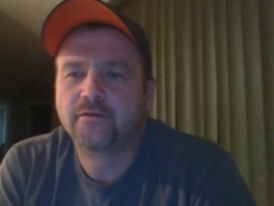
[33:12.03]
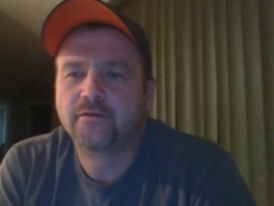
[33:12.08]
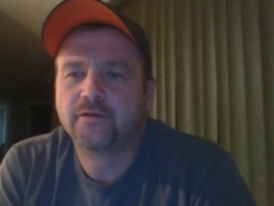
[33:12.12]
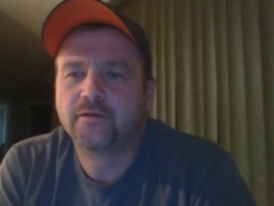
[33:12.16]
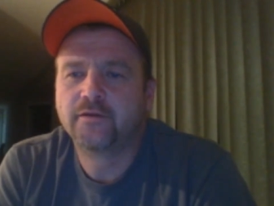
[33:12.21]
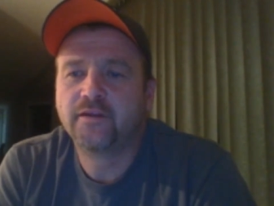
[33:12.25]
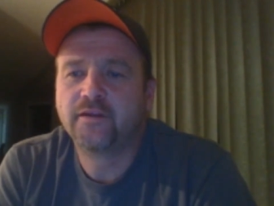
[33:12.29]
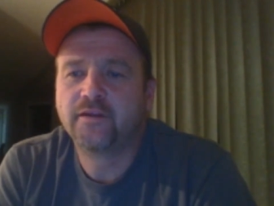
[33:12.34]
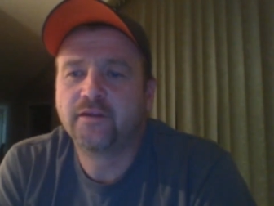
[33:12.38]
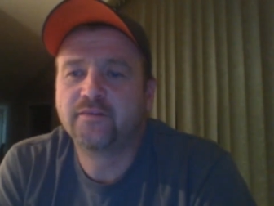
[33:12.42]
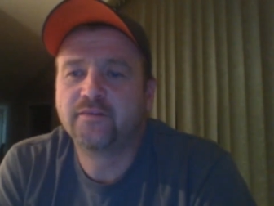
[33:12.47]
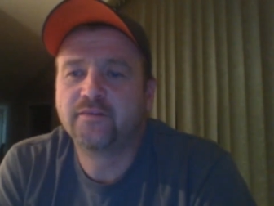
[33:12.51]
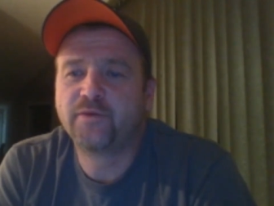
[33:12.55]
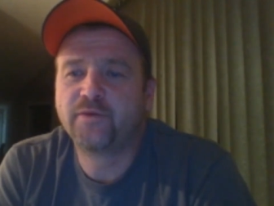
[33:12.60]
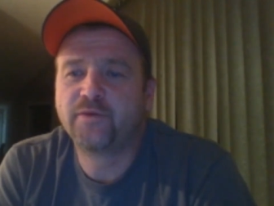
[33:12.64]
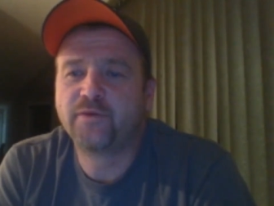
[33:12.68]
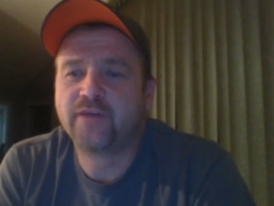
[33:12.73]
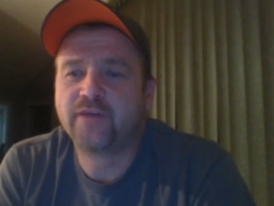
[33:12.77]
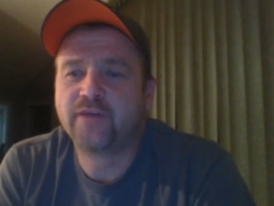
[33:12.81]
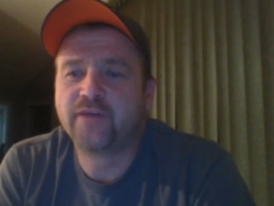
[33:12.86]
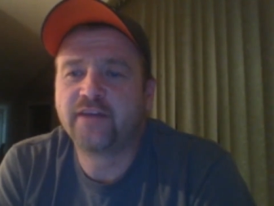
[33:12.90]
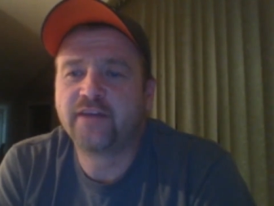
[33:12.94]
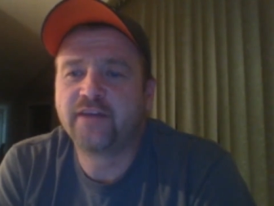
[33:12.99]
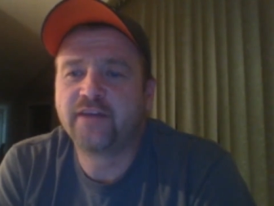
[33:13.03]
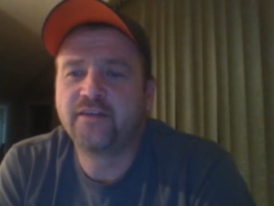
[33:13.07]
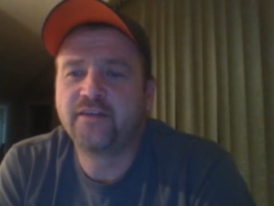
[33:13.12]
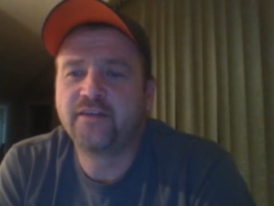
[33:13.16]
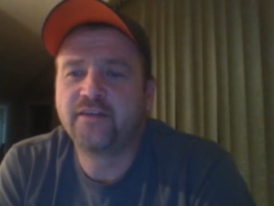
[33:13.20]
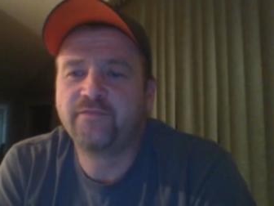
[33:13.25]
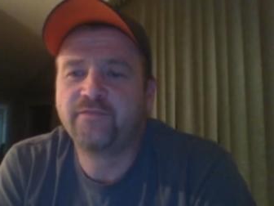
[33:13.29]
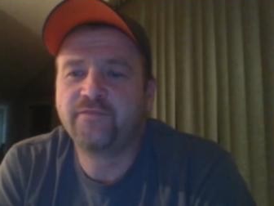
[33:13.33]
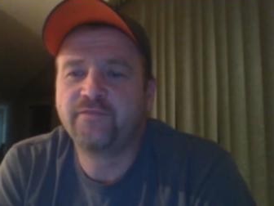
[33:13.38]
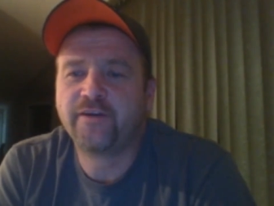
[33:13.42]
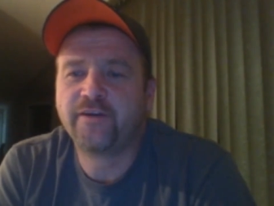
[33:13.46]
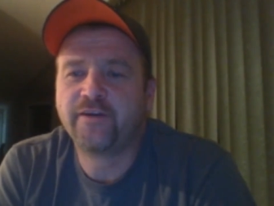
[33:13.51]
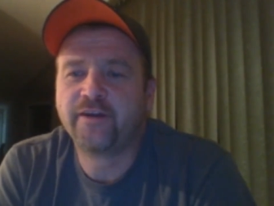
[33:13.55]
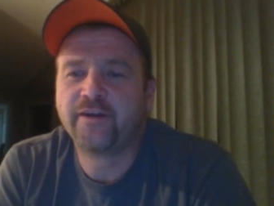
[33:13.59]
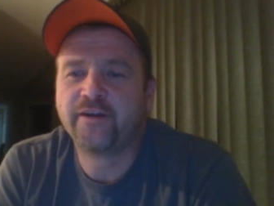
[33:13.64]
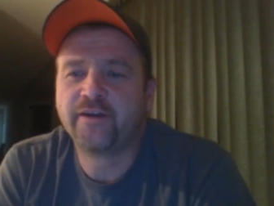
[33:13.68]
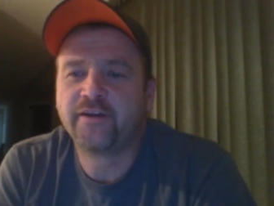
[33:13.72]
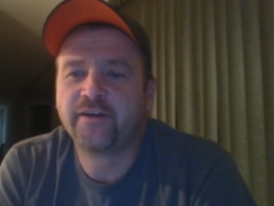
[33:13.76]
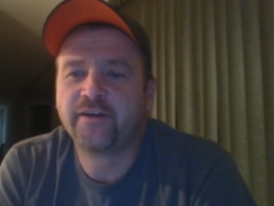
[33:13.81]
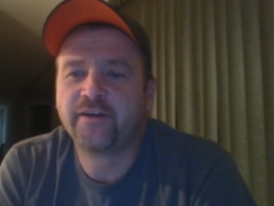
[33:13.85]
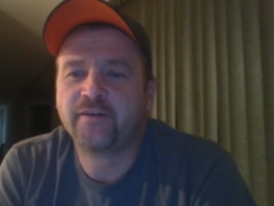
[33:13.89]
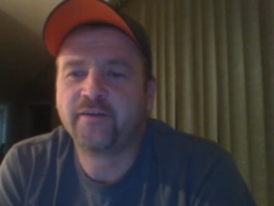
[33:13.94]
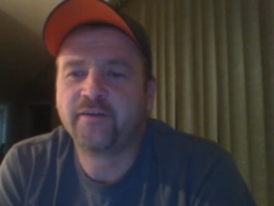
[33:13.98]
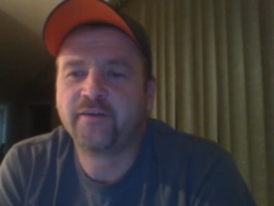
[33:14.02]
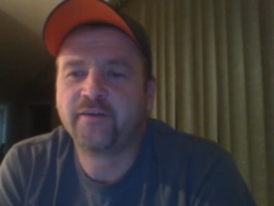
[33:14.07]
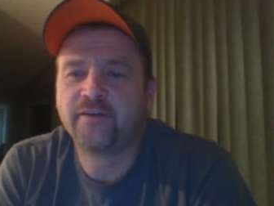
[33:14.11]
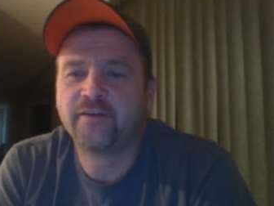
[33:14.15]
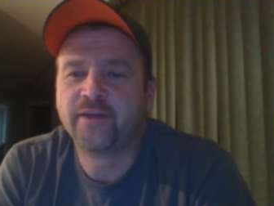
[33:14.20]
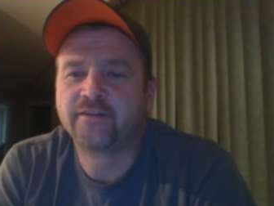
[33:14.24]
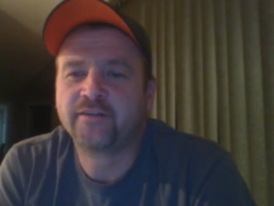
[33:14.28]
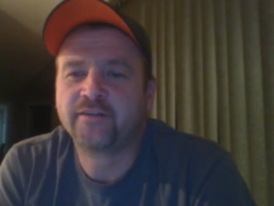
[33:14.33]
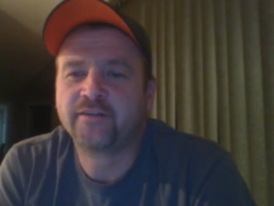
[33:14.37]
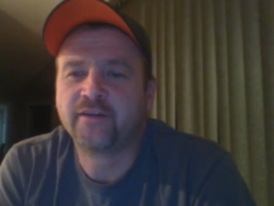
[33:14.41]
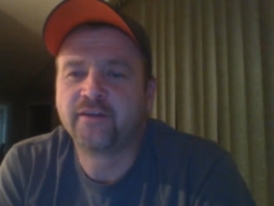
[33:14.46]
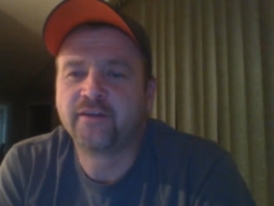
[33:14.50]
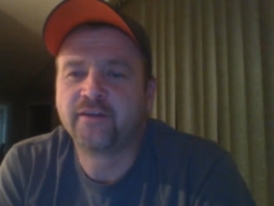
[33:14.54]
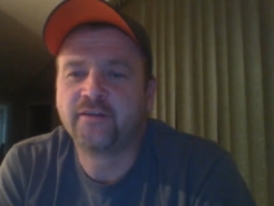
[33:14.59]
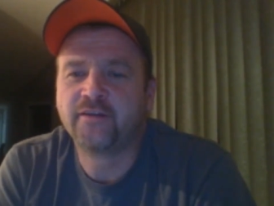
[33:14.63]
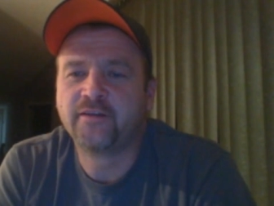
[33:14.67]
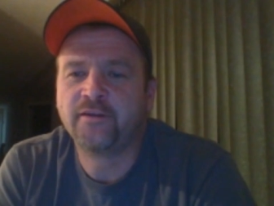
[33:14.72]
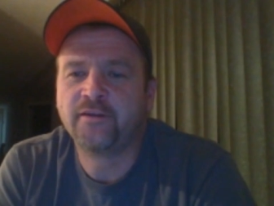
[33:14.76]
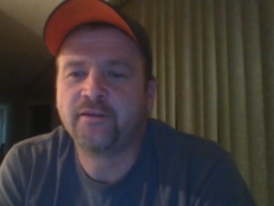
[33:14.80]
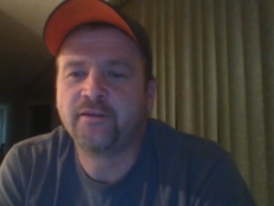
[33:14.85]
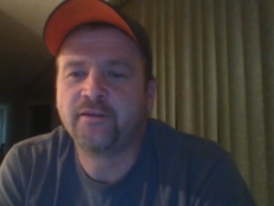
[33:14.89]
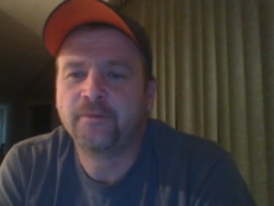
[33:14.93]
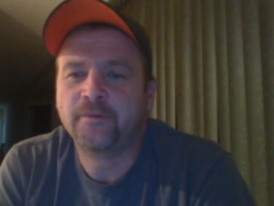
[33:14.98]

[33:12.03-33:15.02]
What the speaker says: I think it's about 19 Fahrenheit here, minus 19.